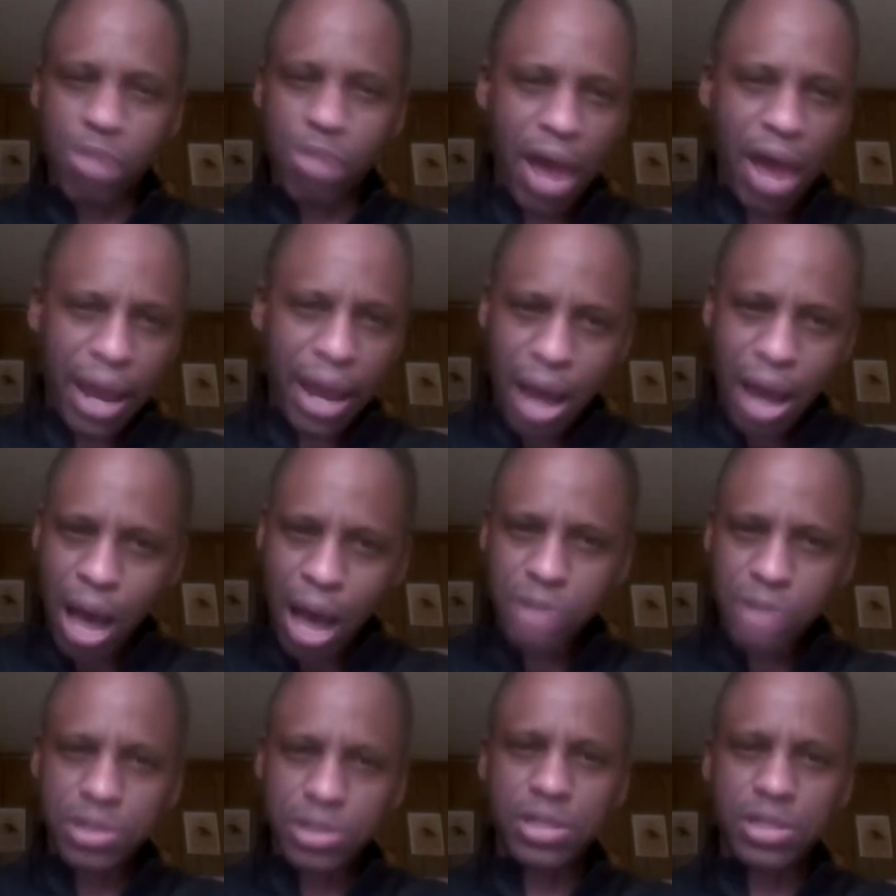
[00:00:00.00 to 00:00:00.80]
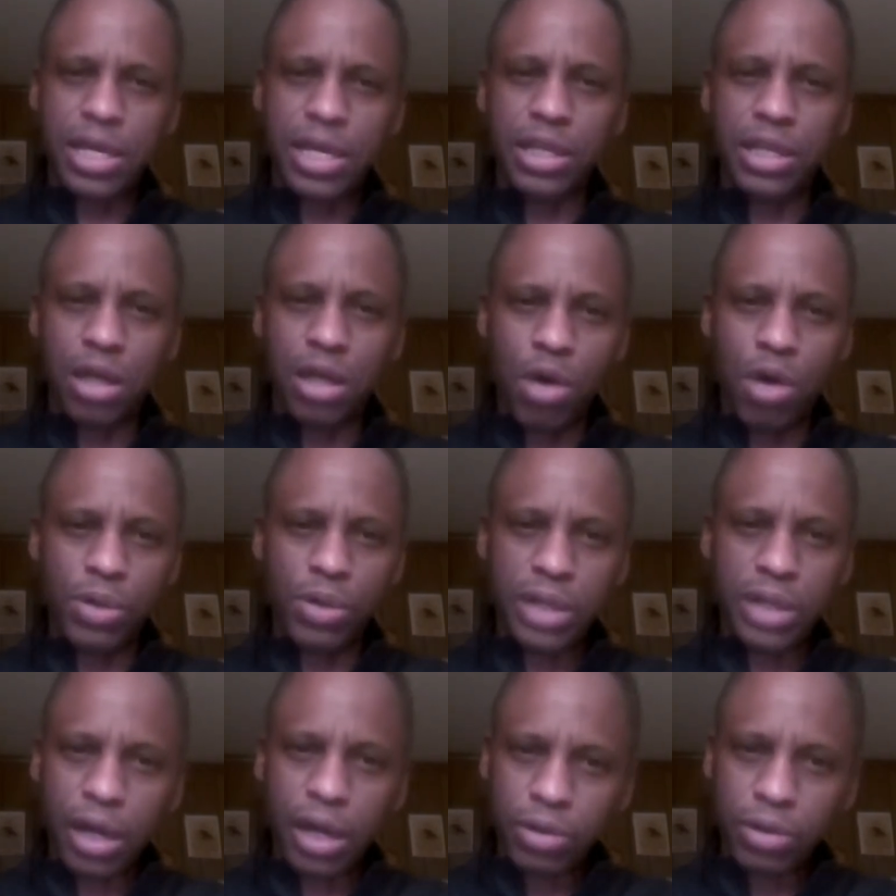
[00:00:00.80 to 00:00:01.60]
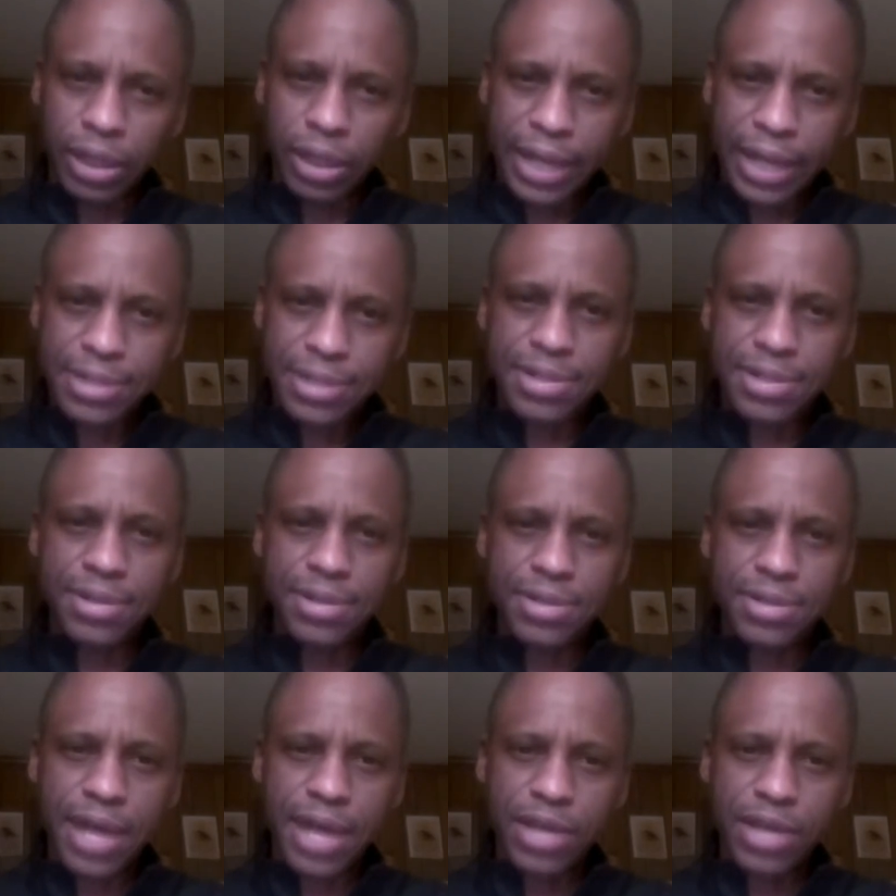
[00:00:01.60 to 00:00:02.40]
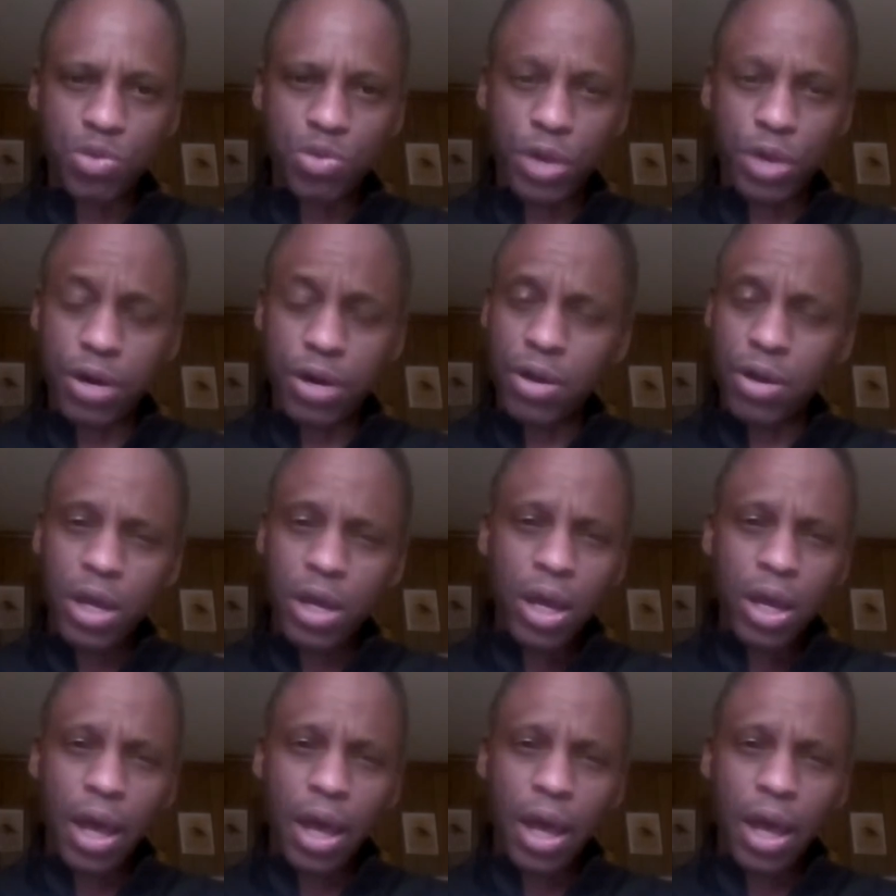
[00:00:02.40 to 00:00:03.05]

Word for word: Brad Cox has said that Owendale, the Lexington Stakes winner,